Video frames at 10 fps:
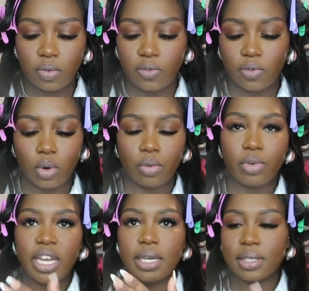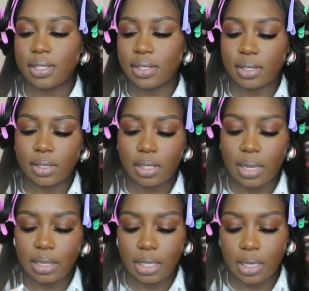For rings,
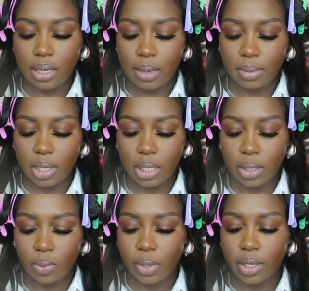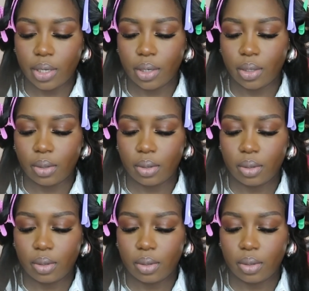I think I'm gonna wear